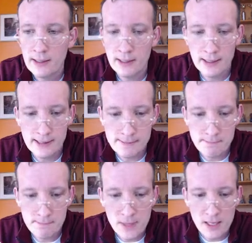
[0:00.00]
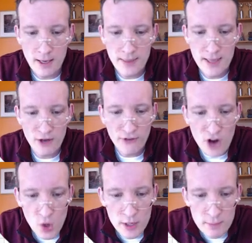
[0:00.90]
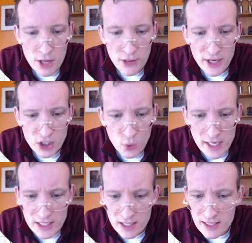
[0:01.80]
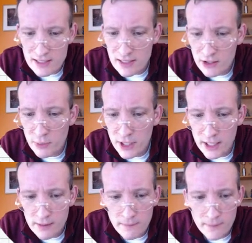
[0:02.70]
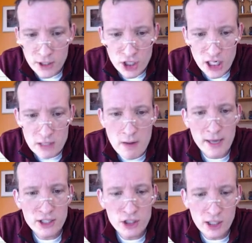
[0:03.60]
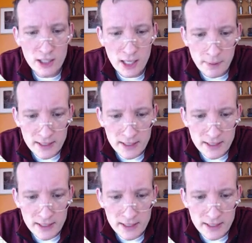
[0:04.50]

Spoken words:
And then the following month I tweaked things a little bit. I changed my messaging up.